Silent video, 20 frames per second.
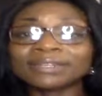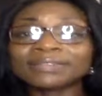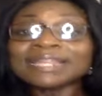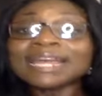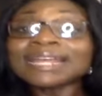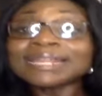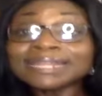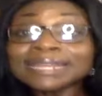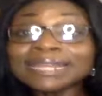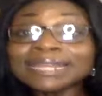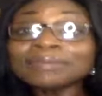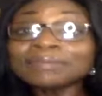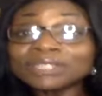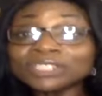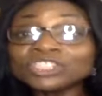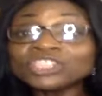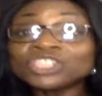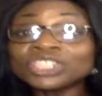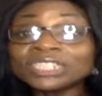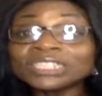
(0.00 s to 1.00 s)
That name
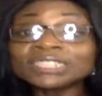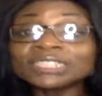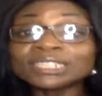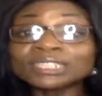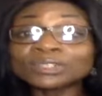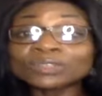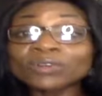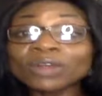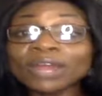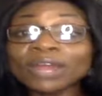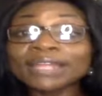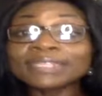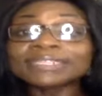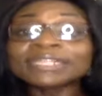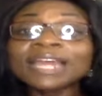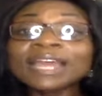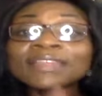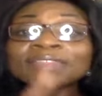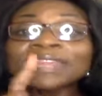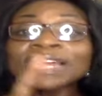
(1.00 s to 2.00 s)
is Jesus Christ,
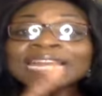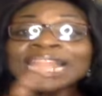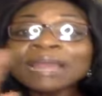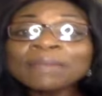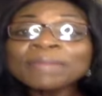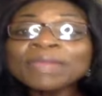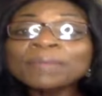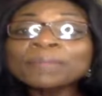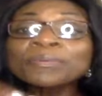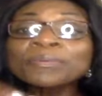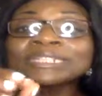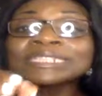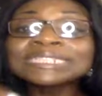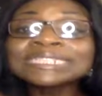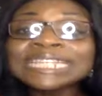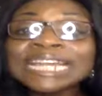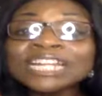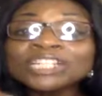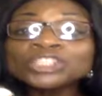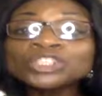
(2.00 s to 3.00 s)
that I may
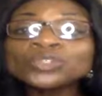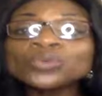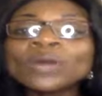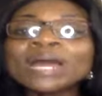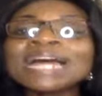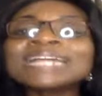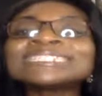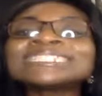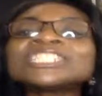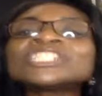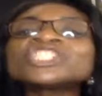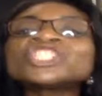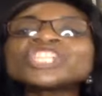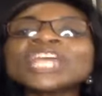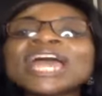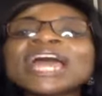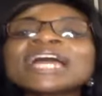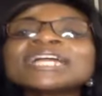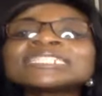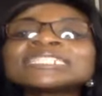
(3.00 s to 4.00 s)
present you as a
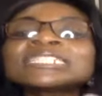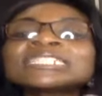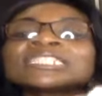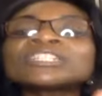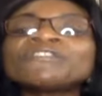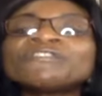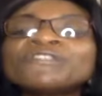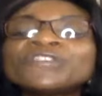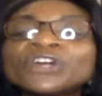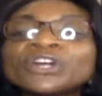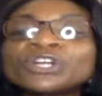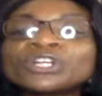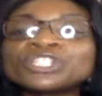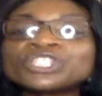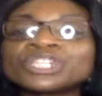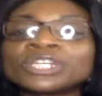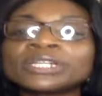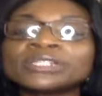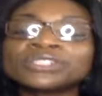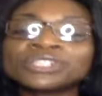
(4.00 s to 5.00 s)
chaste
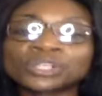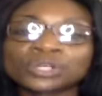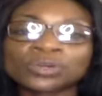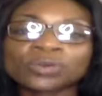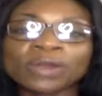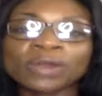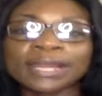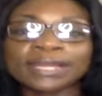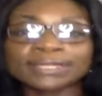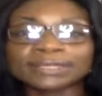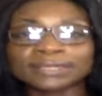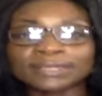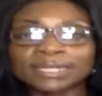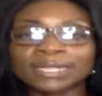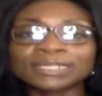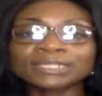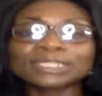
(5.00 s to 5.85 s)
virgin to Christ.